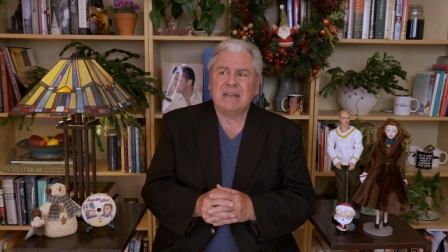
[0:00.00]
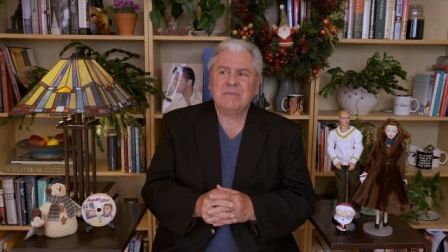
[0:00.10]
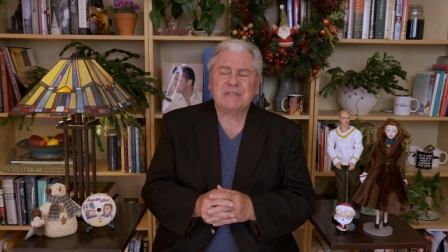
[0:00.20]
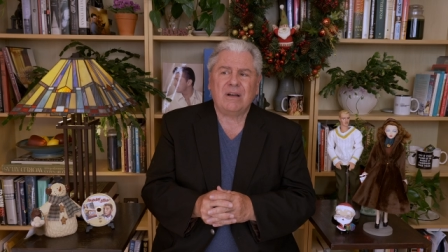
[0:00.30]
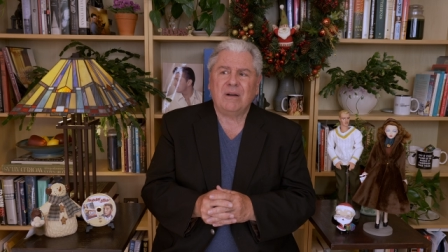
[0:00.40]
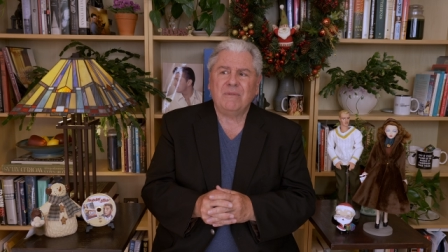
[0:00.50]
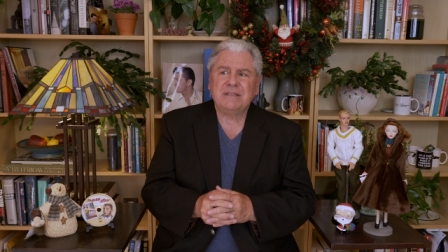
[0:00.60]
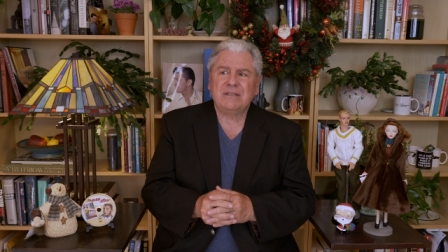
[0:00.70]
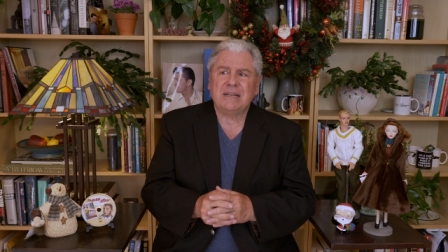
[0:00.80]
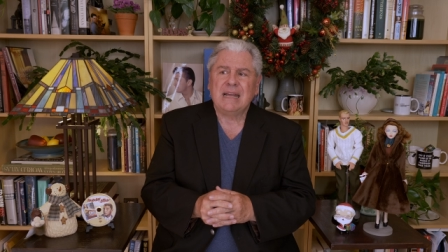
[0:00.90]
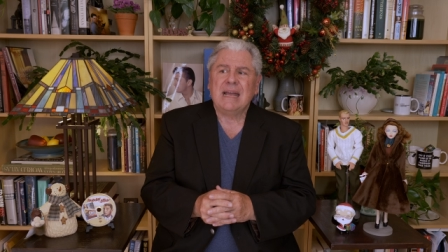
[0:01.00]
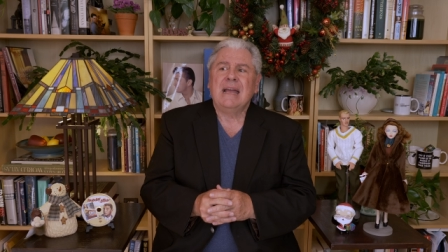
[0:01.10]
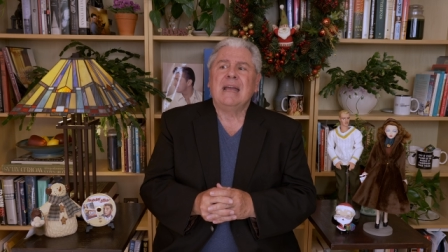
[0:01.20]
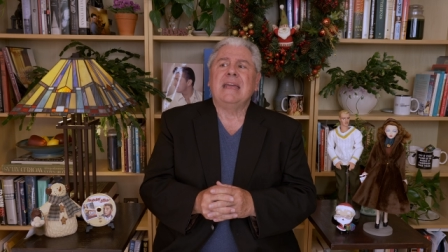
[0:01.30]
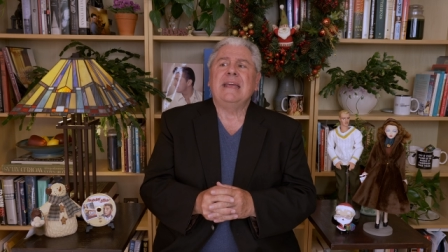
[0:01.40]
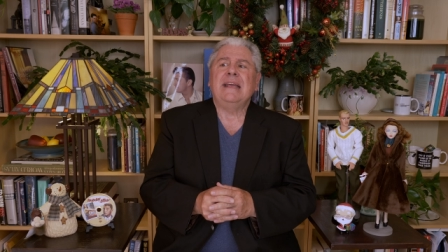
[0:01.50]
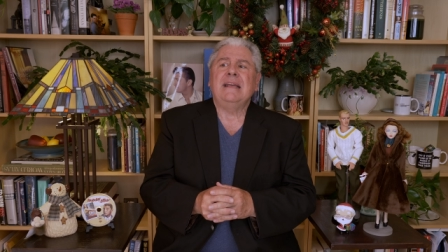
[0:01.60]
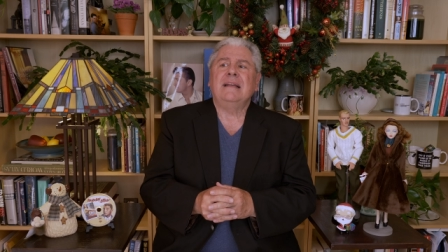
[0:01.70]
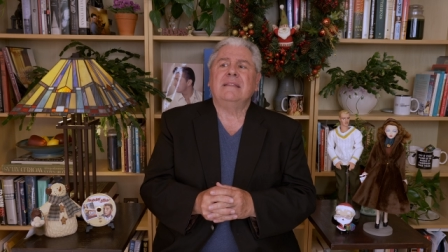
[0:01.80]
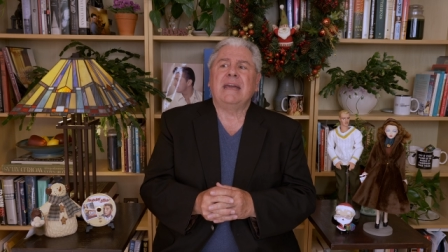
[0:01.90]
He was always good.
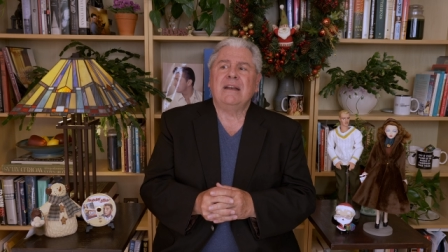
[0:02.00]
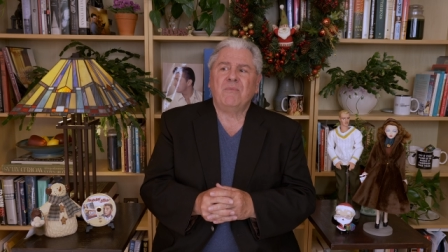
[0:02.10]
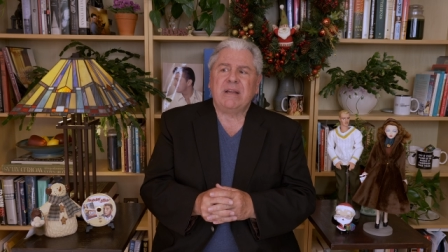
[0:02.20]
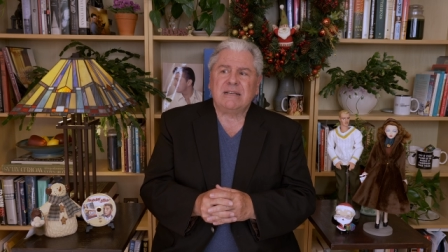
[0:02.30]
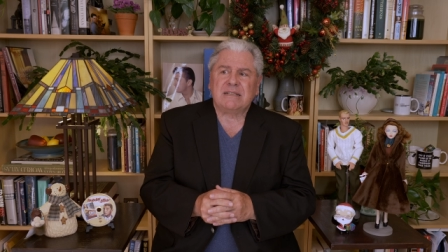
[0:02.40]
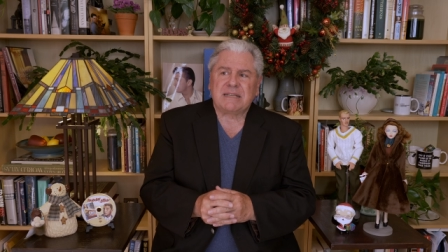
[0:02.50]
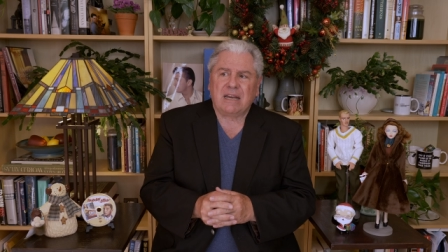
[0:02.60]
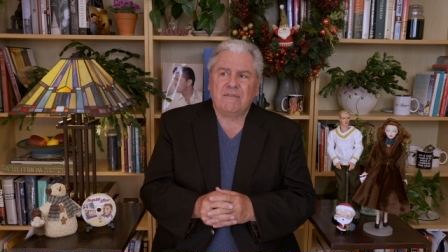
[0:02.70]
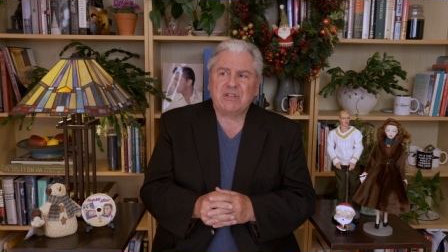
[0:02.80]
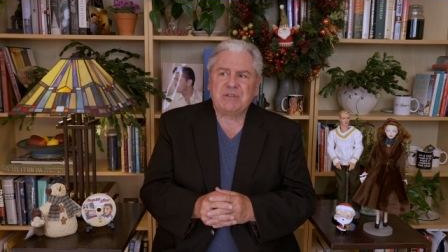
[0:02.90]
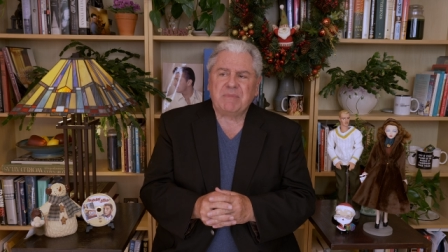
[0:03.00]
He later went into television,